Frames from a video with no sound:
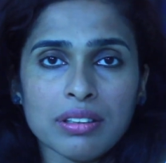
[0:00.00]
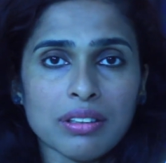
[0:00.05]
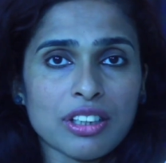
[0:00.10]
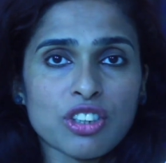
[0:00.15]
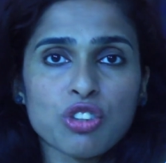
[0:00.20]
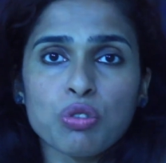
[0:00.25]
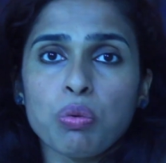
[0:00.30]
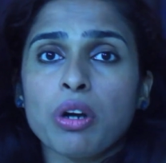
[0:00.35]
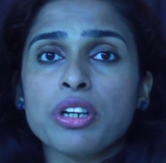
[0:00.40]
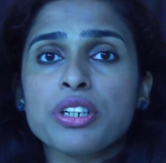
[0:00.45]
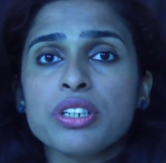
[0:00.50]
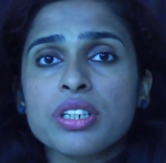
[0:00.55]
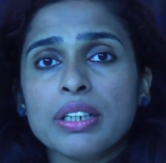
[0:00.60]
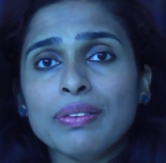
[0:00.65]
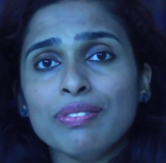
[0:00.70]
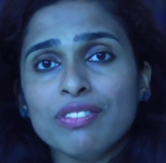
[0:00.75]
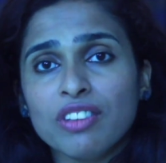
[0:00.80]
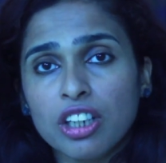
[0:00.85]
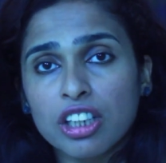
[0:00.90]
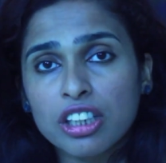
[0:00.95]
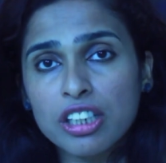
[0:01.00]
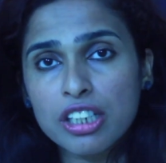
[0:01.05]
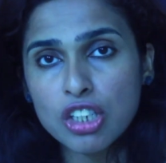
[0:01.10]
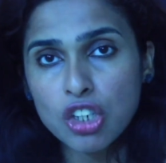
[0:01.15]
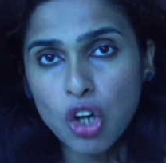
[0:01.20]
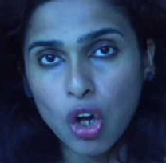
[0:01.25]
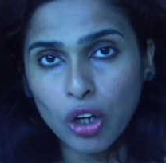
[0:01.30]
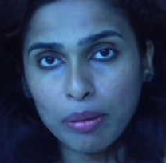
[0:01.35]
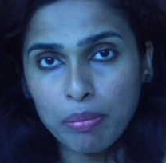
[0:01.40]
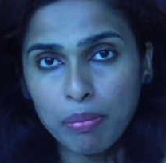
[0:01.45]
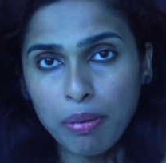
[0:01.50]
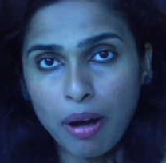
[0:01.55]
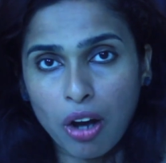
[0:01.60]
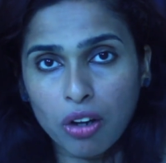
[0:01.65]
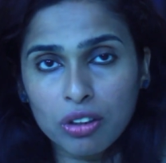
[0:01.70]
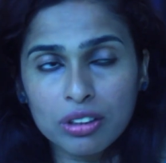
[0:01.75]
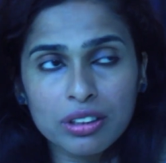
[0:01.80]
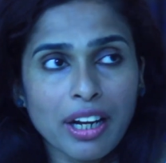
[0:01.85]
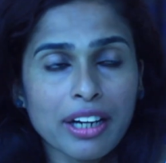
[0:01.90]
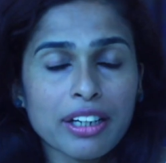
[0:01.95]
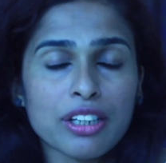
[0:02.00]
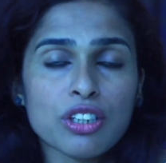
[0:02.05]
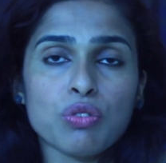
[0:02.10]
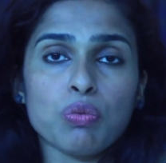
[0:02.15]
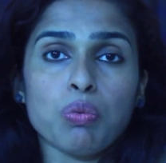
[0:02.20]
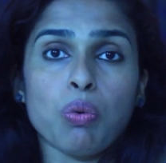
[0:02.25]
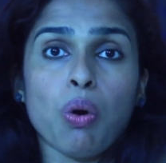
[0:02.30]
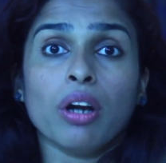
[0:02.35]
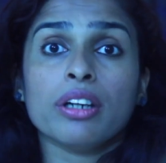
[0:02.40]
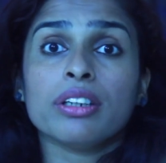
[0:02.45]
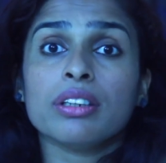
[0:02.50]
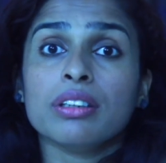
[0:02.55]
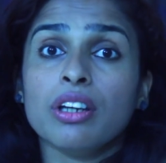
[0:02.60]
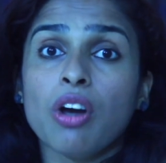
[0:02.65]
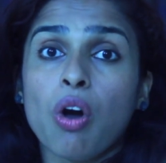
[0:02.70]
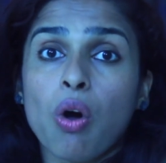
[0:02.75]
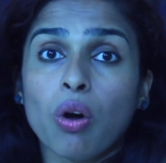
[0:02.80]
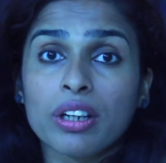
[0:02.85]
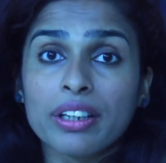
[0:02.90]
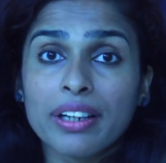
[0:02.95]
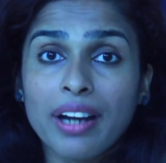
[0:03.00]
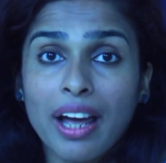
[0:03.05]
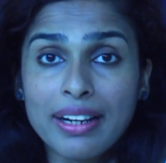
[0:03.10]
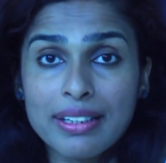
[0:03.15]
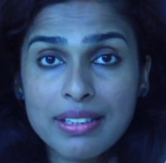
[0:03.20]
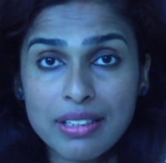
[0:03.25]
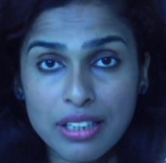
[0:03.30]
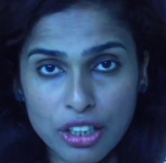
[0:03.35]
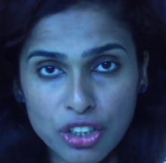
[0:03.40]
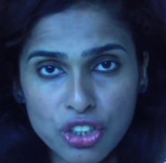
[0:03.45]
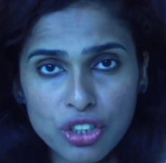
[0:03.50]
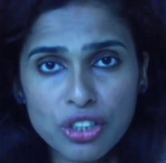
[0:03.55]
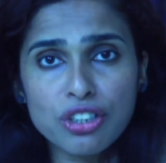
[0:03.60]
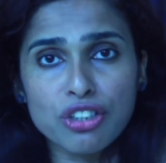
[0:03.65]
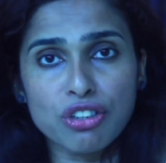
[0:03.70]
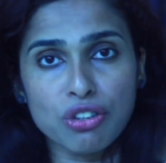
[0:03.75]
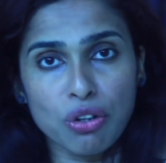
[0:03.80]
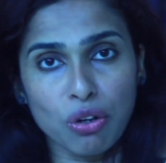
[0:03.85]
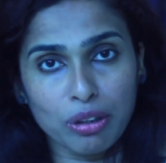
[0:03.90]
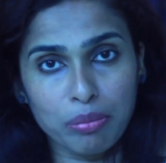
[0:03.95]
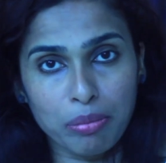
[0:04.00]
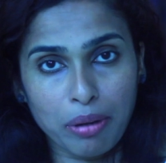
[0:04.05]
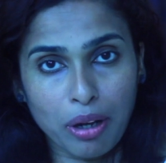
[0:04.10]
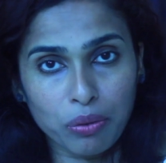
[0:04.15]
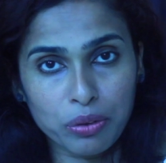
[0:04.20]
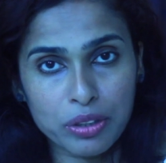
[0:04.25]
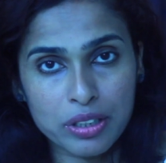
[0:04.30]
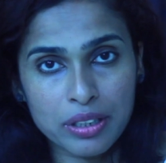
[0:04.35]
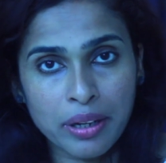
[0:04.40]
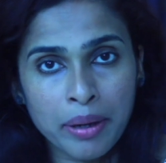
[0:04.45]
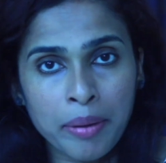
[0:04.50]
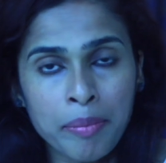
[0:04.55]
That's what teamwork is all about. That is what the organization is all about.